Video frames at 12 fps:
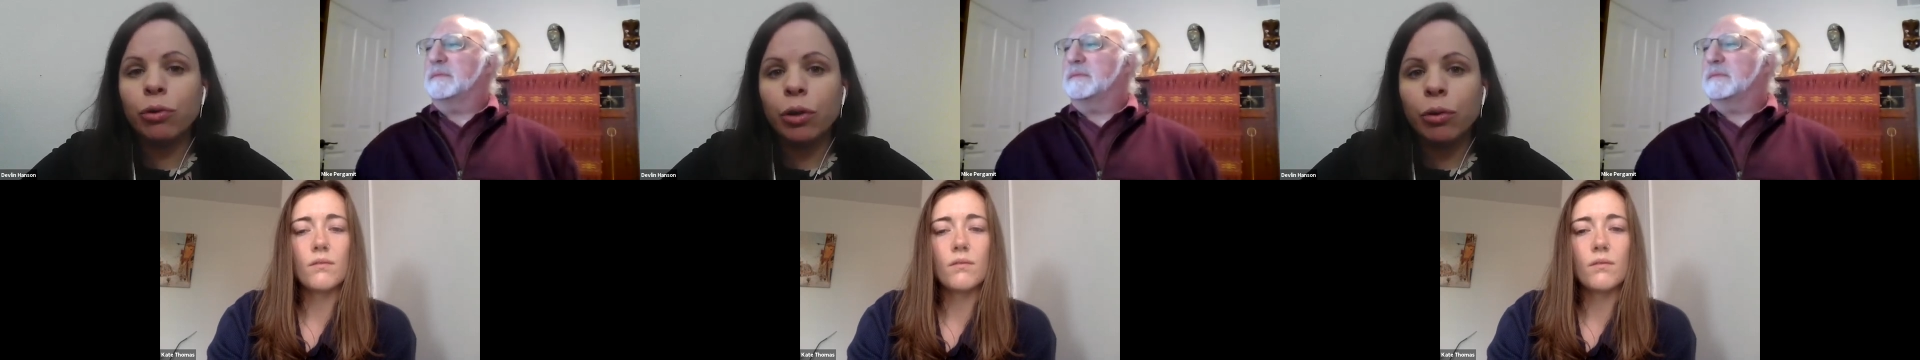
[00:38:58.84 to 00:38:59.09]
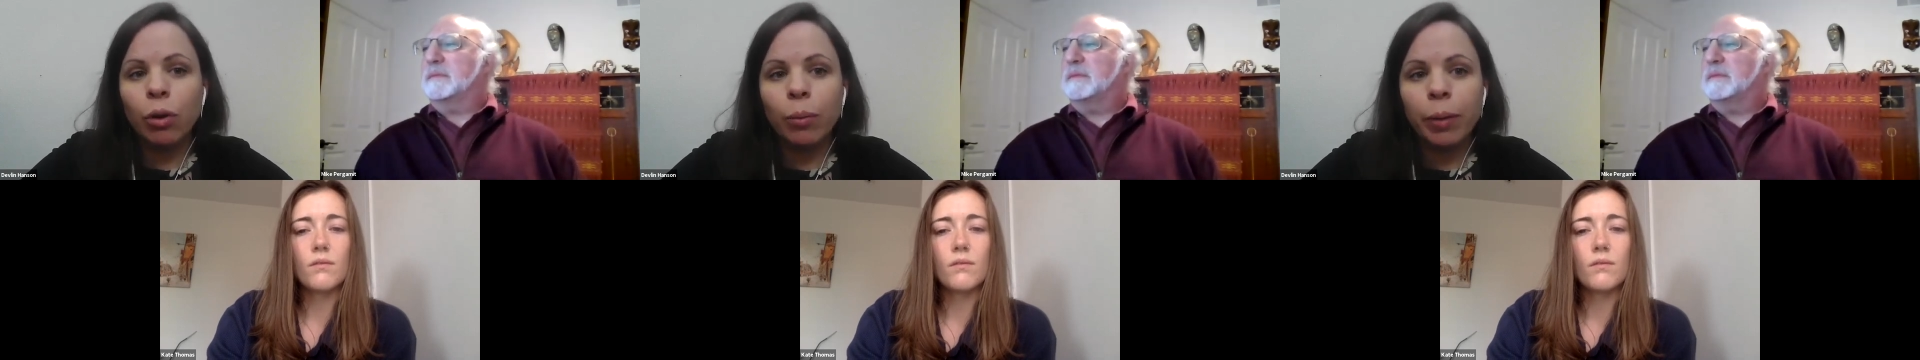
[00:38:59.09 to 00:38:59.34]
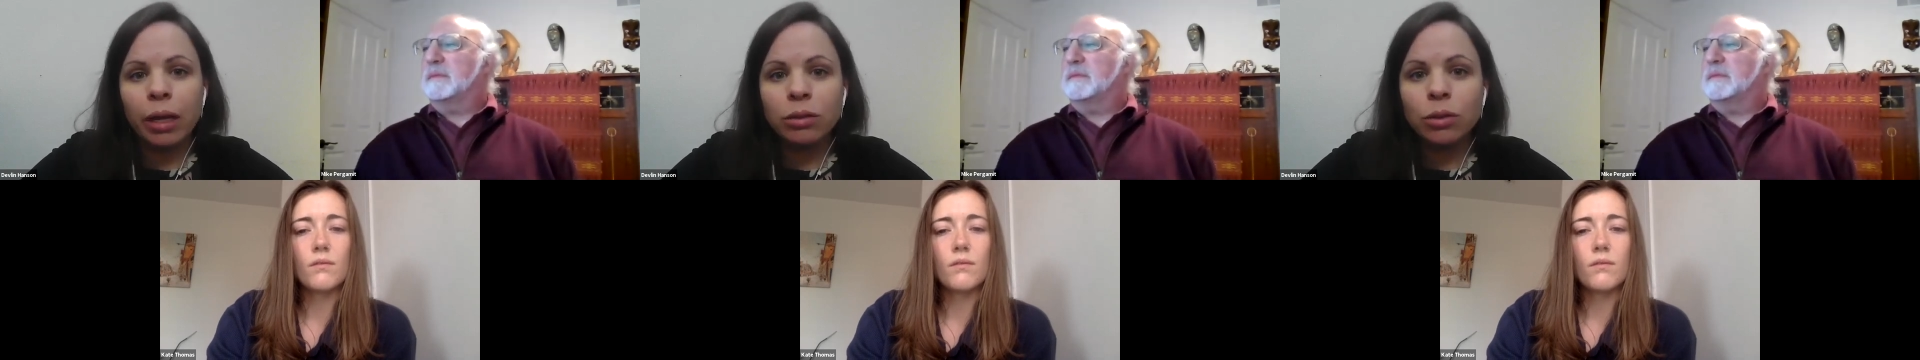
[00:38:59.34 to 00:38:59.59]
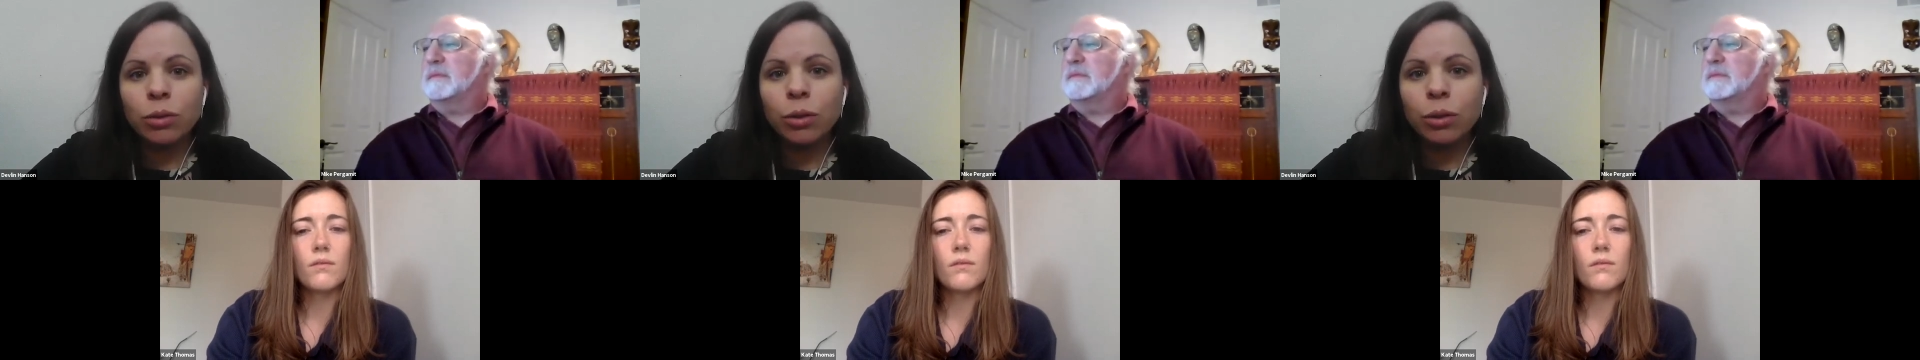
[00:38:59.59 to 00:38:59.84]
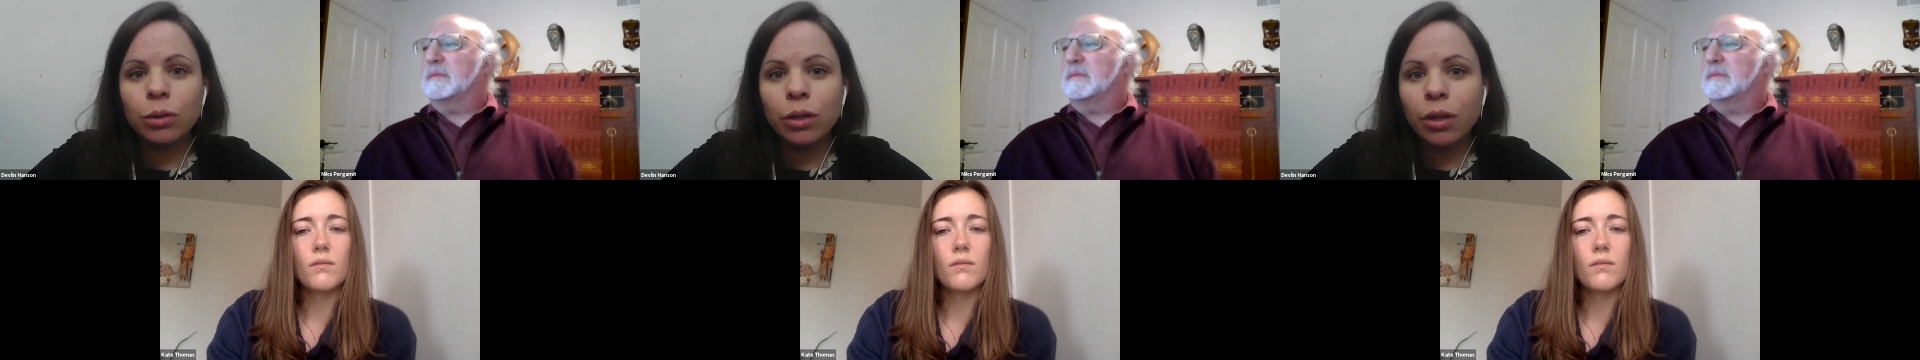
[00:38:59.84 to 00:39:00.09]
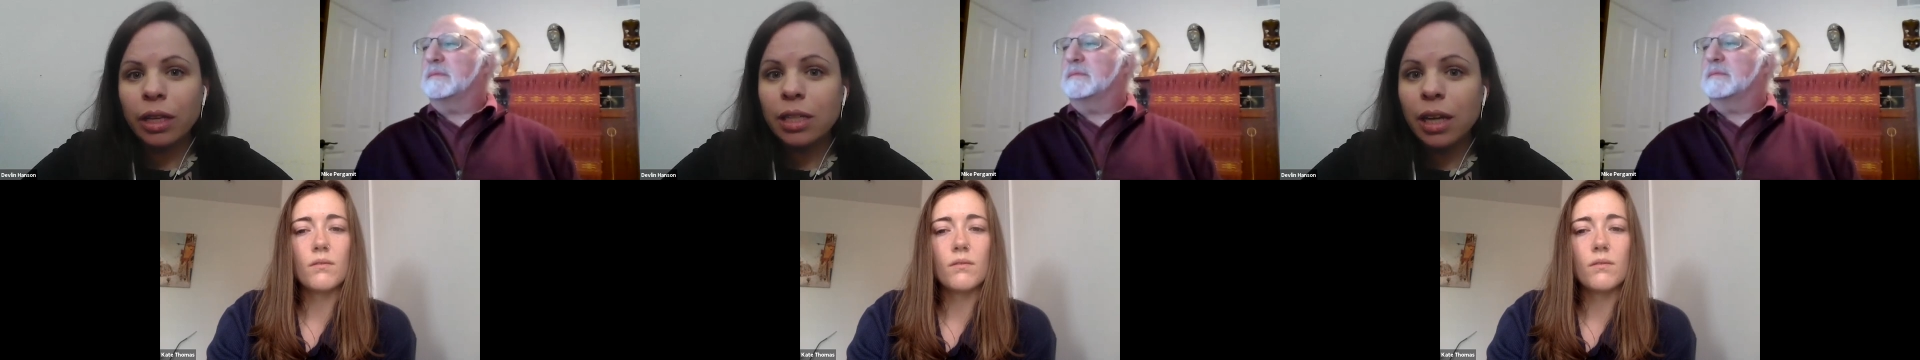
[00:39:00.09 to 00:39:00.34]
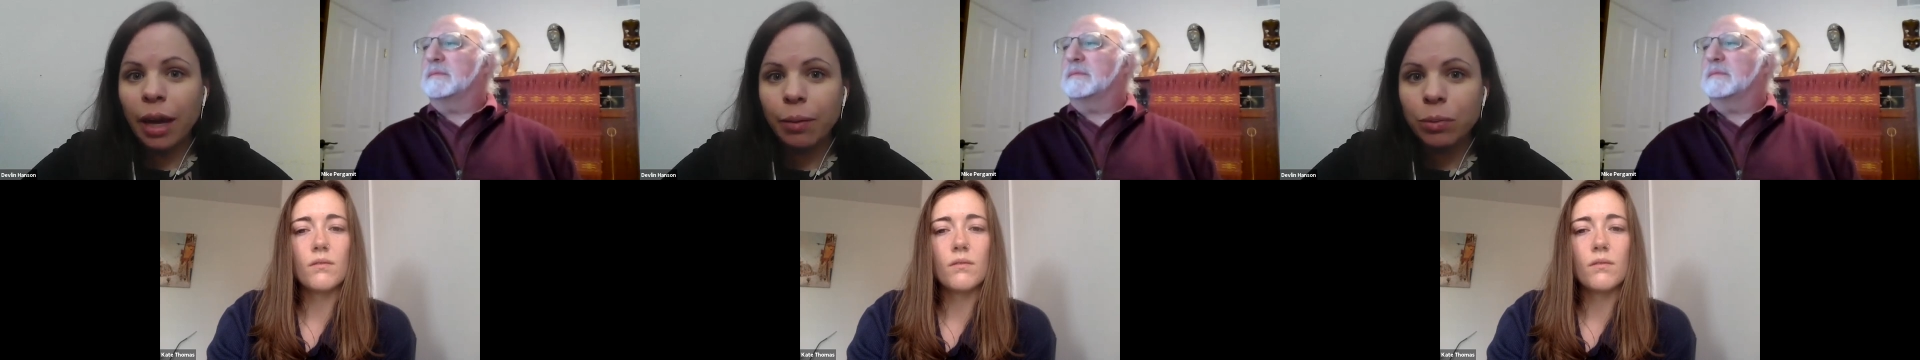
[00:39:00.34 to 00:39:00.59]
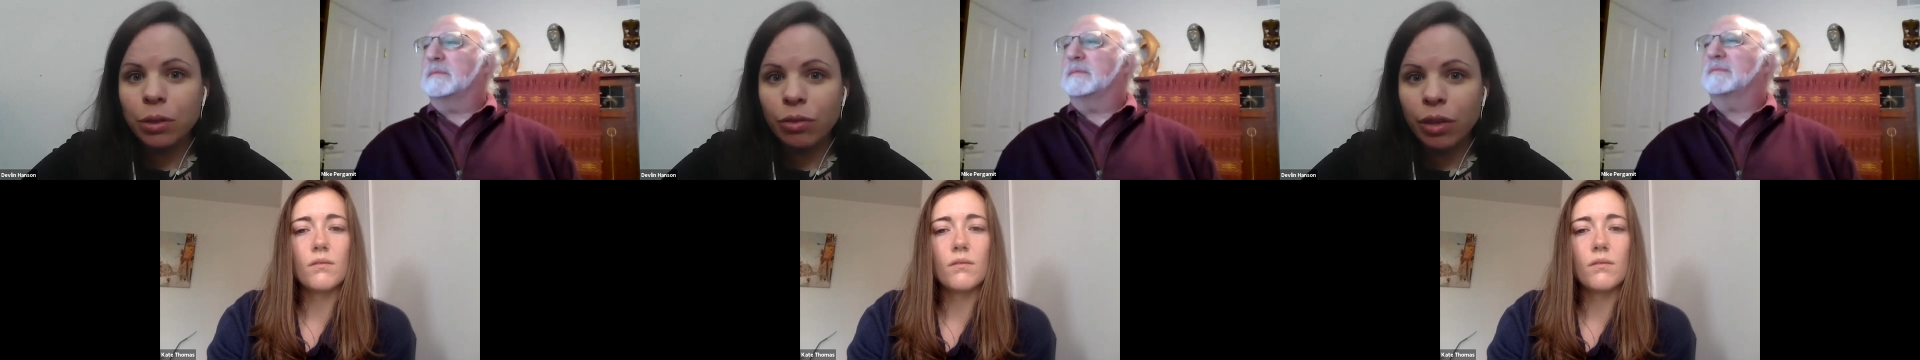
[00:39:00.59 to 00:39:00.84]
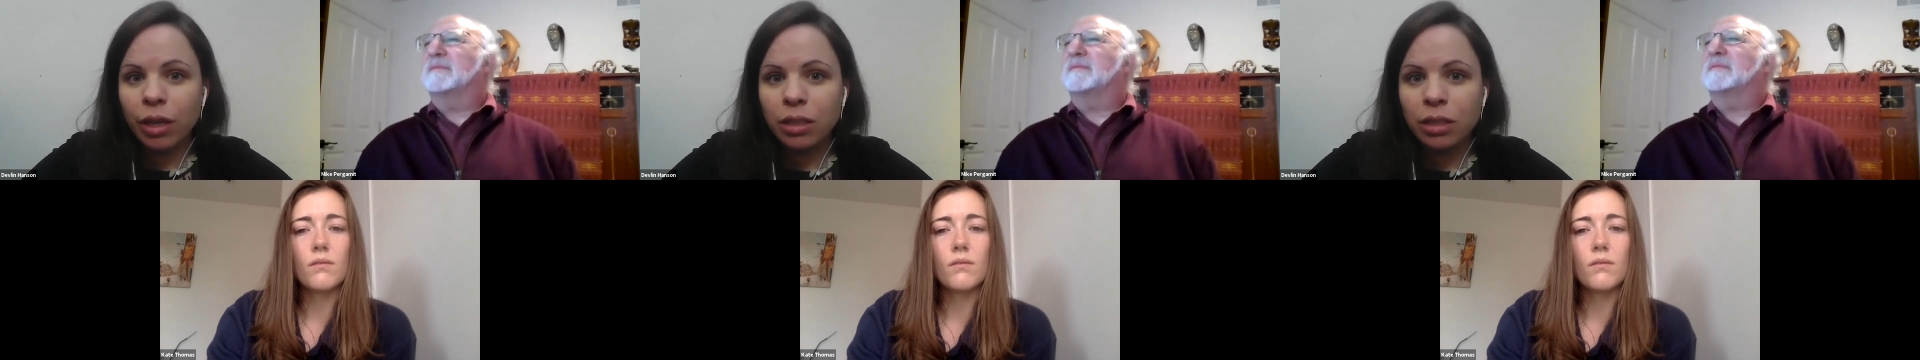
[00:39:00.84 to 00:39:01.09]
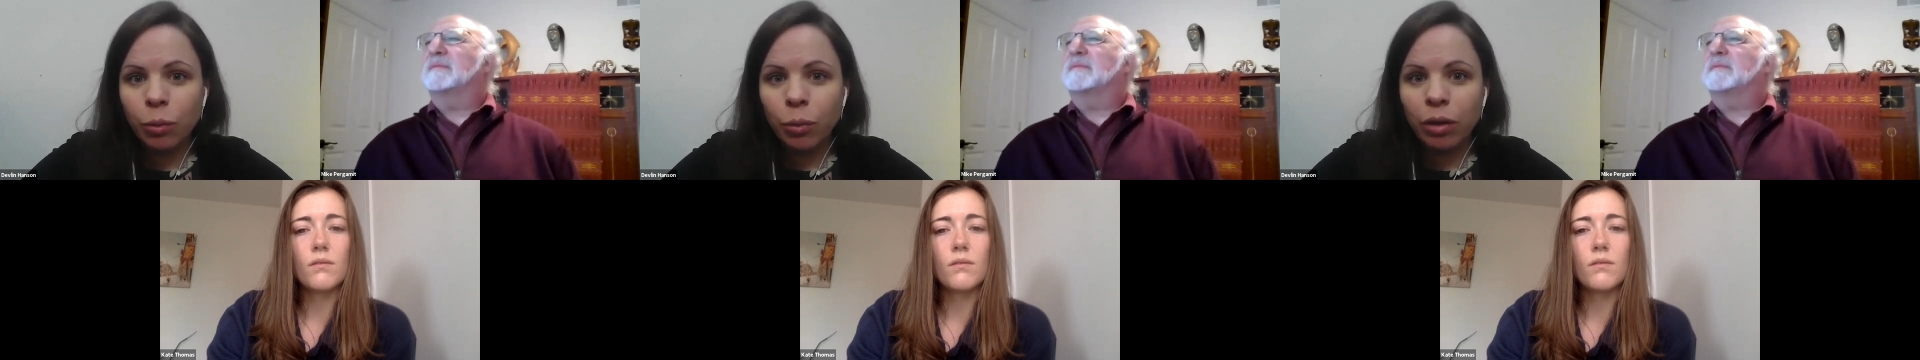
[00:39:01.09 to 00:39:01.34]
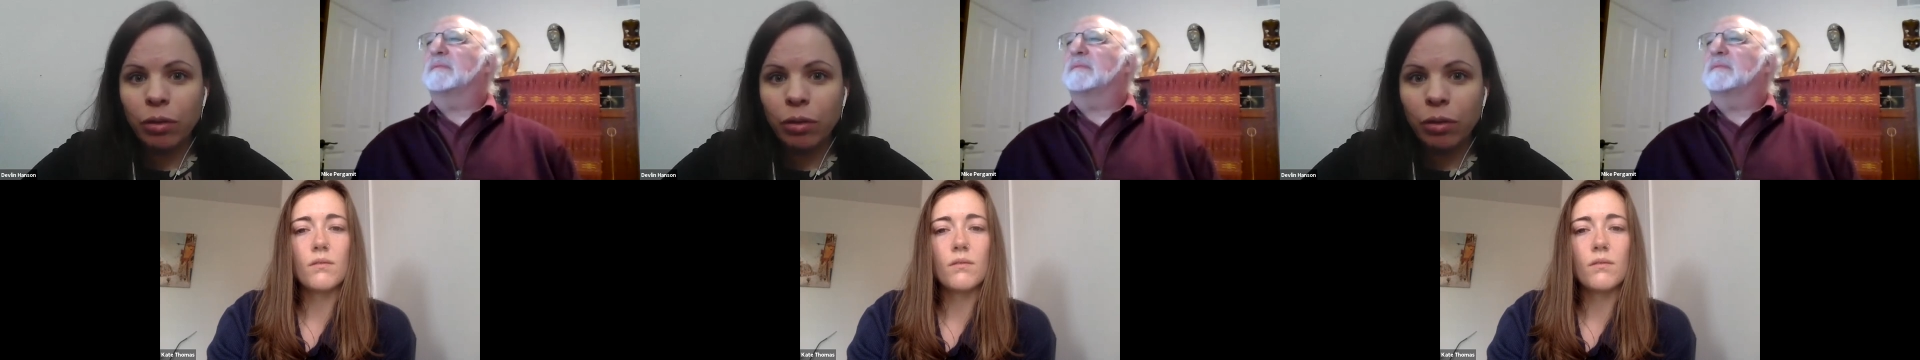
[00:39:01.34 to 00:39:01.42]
Speaker 1: a proof of enrollment. So those are the types of